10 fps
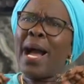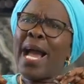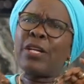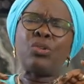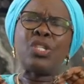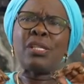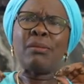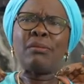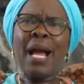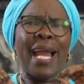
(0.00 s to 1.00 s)

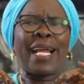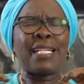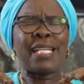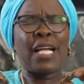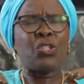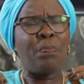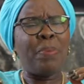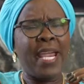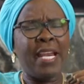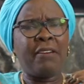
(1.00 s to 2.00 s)
can't handle
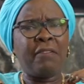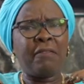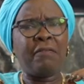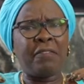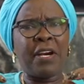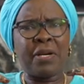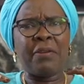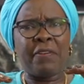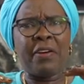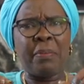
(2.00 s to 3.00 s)
pain very,
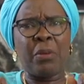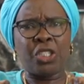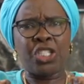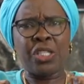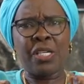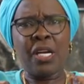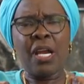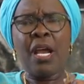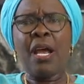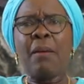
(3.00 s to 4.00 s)
very much.
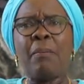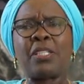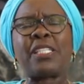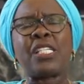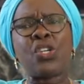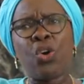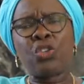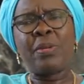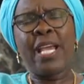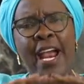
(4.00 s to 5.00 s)
But they told
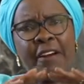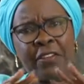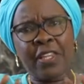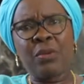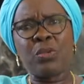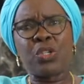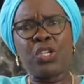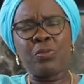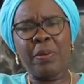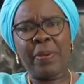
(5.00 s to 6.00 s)
me everything was going
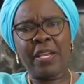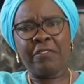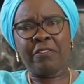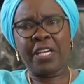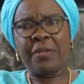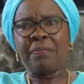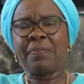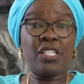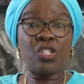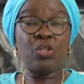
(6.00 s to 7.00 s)
to be pain-free.
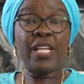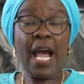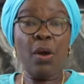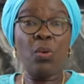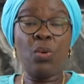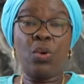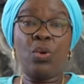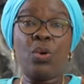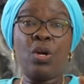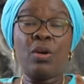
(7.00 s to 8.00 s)
So now,
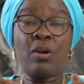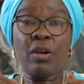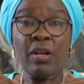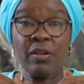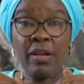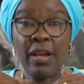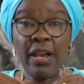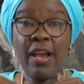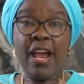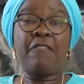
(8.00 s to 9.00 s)

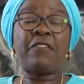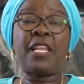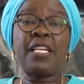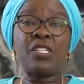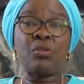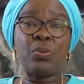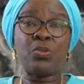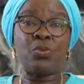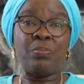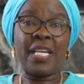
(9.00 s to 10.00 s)
everything is
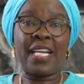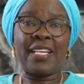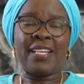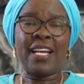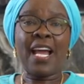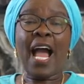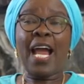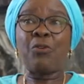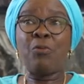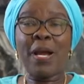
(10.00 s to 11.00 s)
supposed to begin.
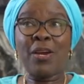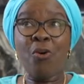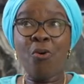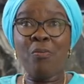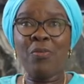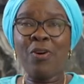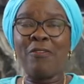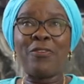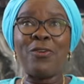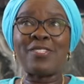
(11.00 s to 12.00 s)
I go back home,
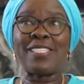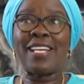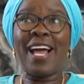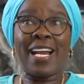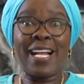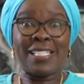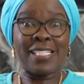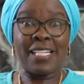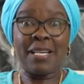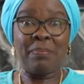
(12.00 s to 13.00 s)
of course, I can't
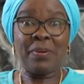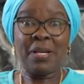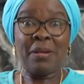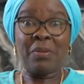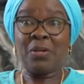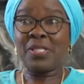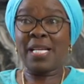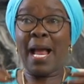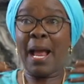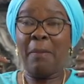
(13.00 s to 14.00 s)
sleep because
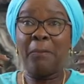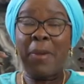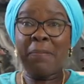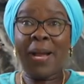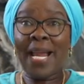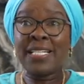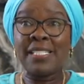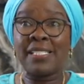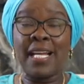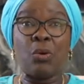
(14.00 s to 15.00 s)
my mind
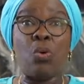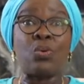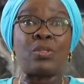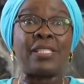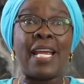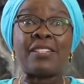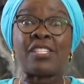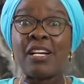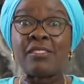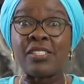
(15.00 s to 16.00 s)
is like, oh,
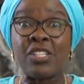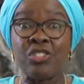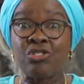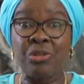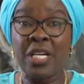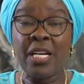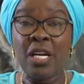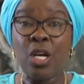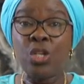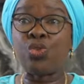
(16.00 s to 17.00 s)
dental surgery,
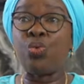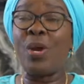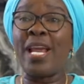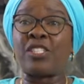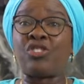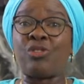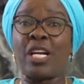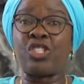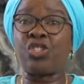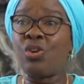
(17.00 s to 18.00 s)
2
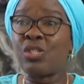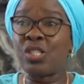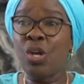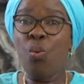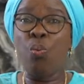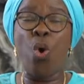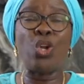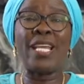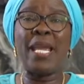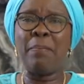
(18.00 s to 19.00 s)
extractions,
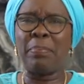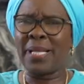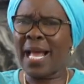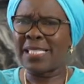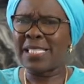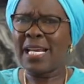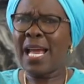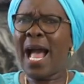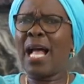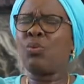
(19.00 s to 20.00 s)
1 implant.
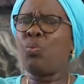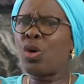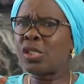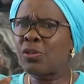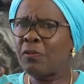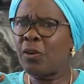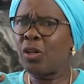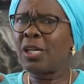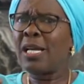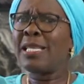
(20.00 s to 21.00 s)
And worst of
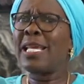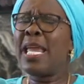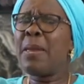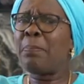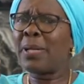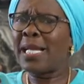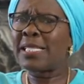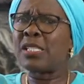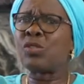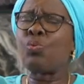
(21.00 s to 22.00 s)
all,
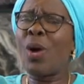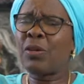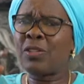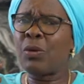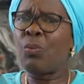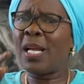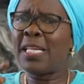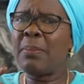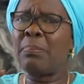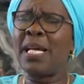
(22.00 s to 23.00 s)
the one
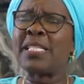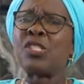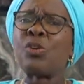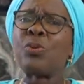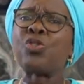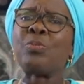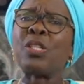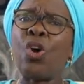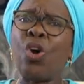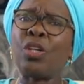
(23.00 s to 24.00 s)
implant is supposed to be
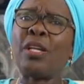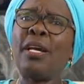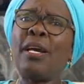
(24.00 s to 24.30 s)
done